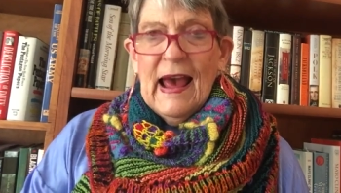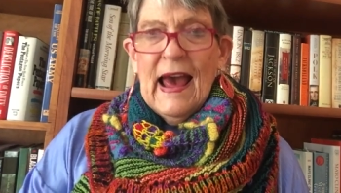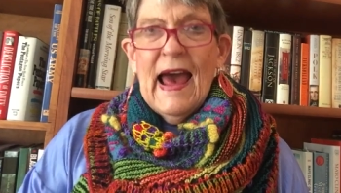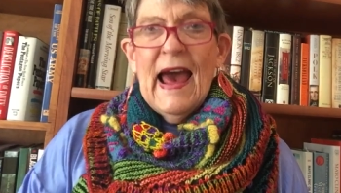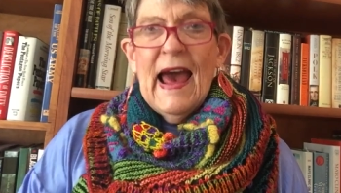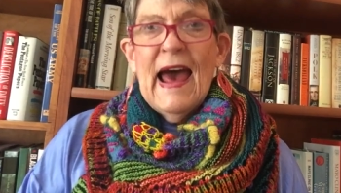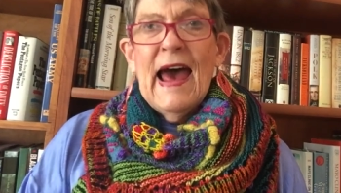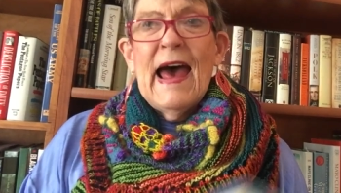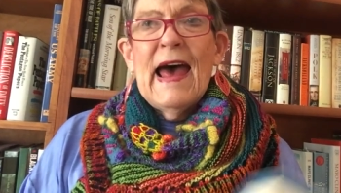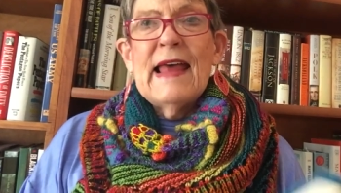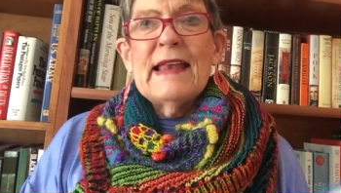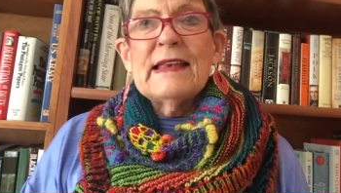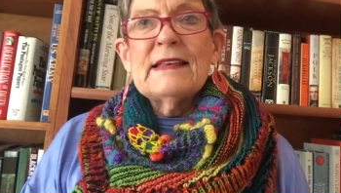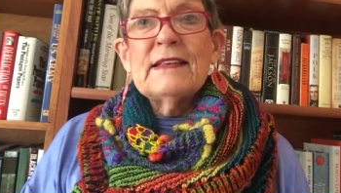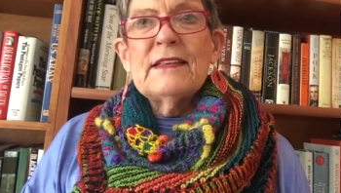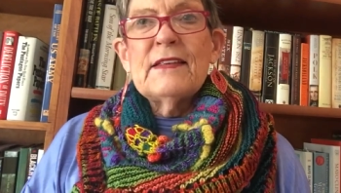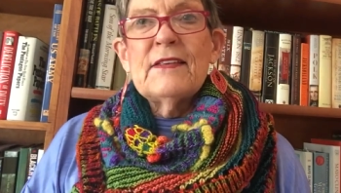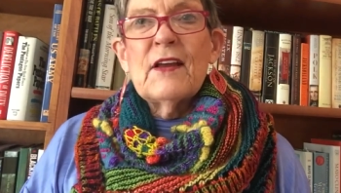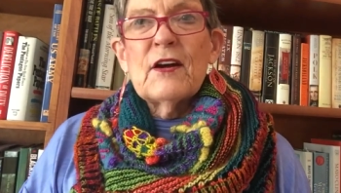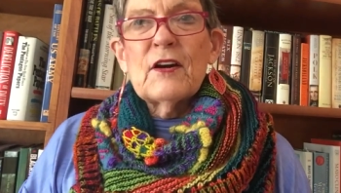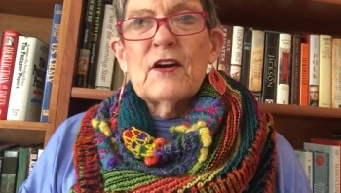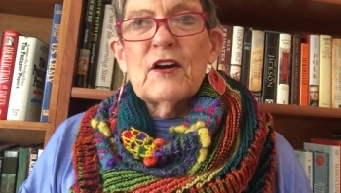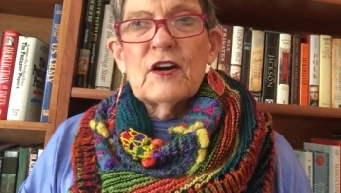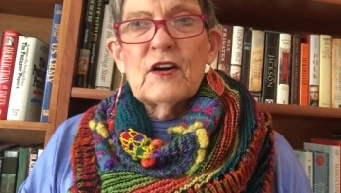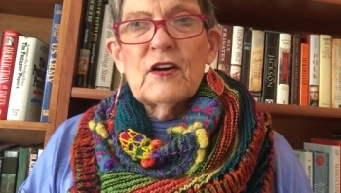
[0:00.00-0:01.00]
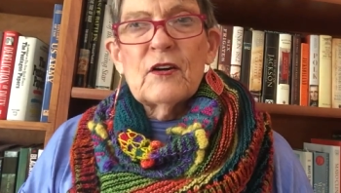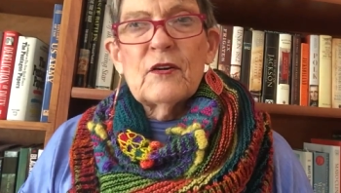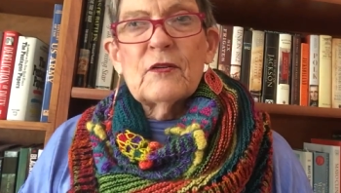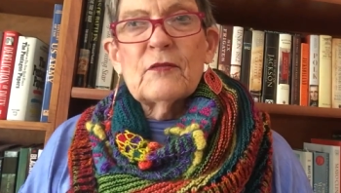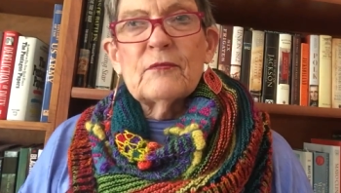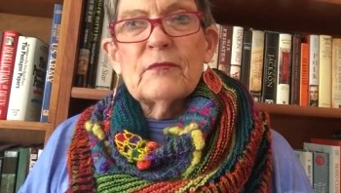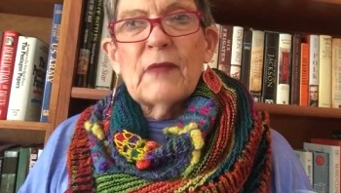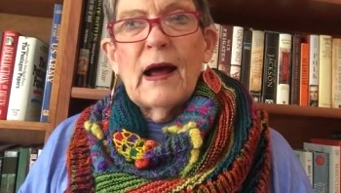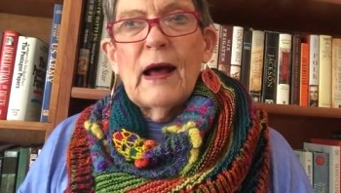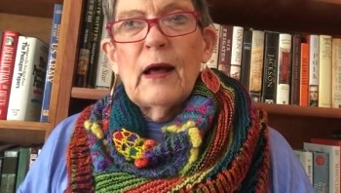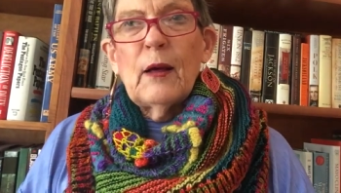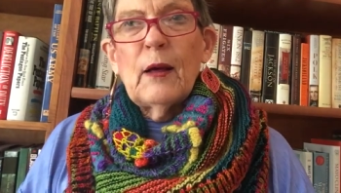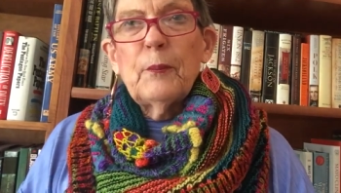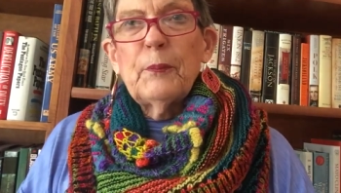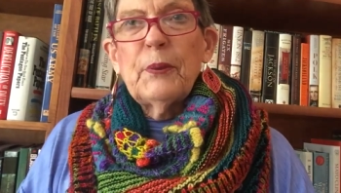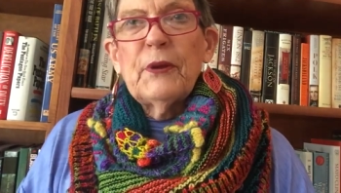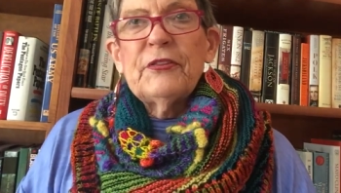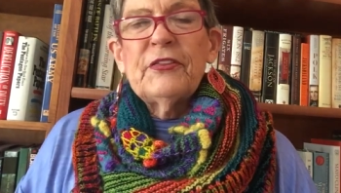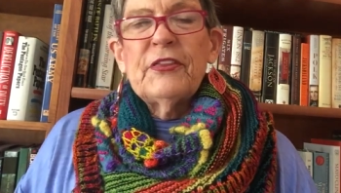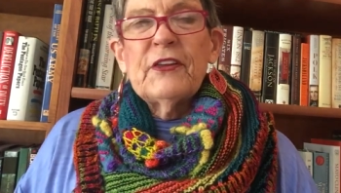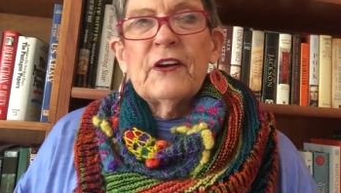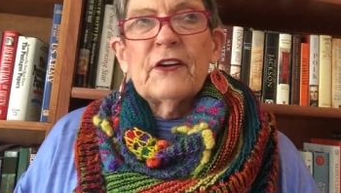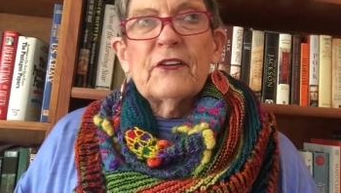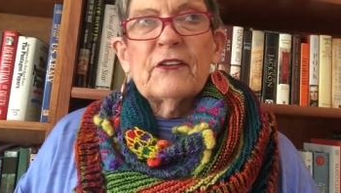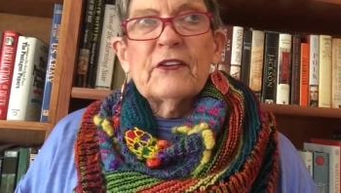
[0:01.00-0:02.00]
and their I'll
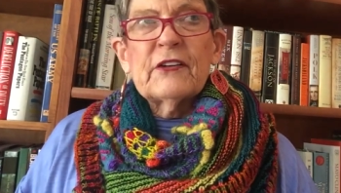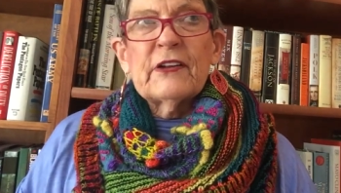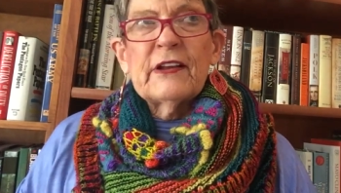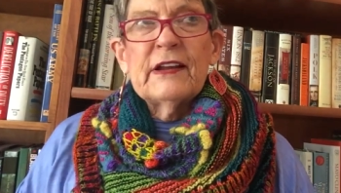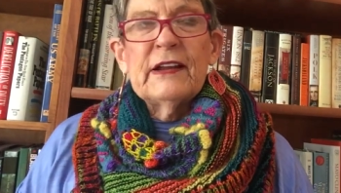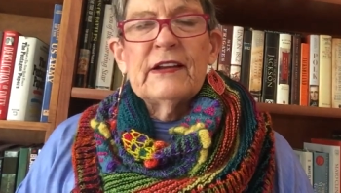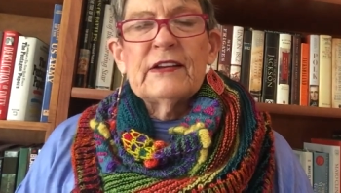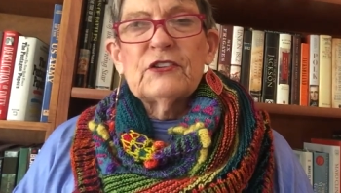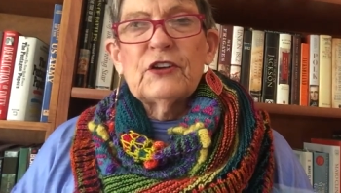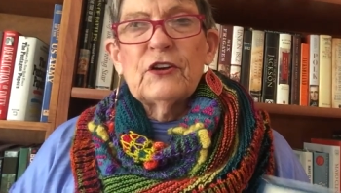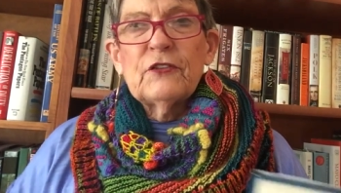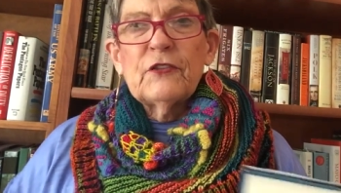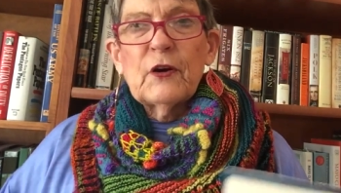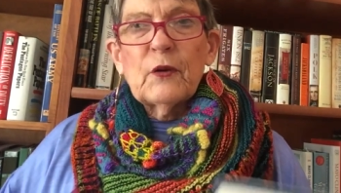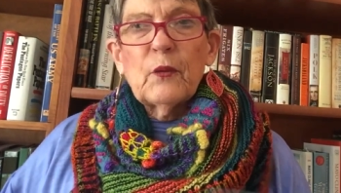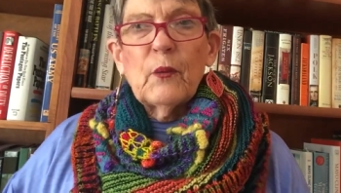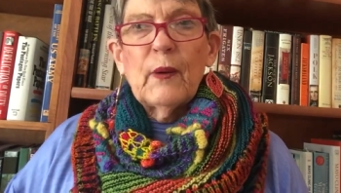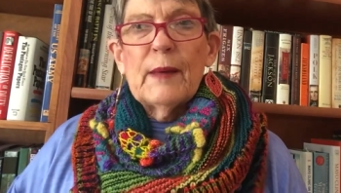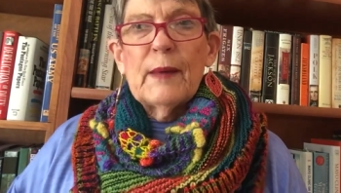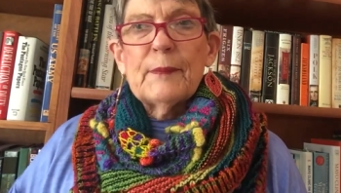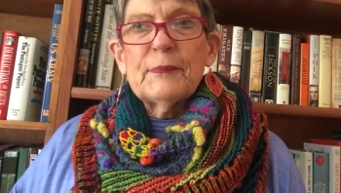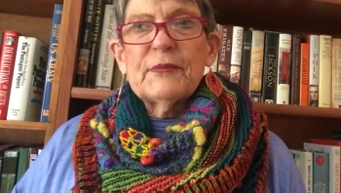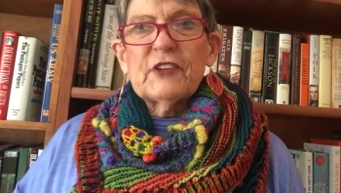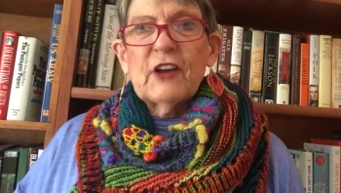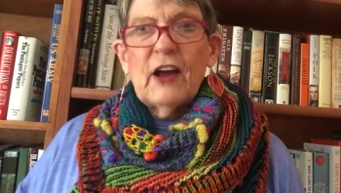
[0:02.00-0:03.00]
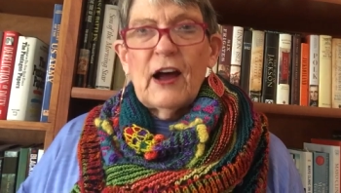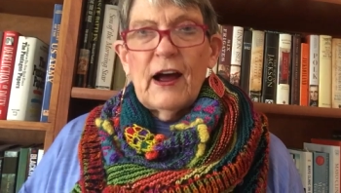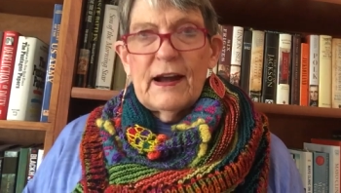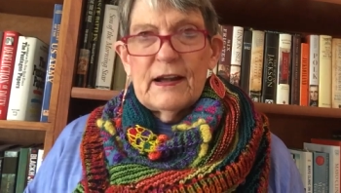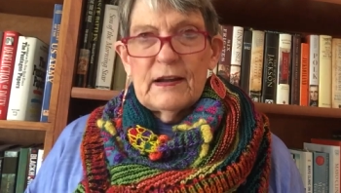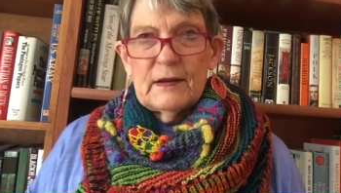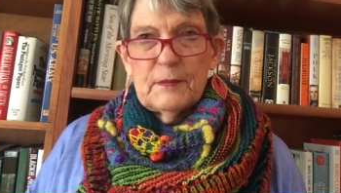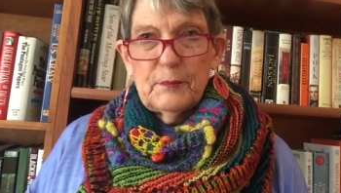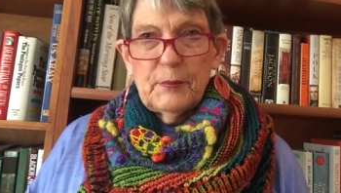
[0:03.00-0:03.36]
put their link to their website,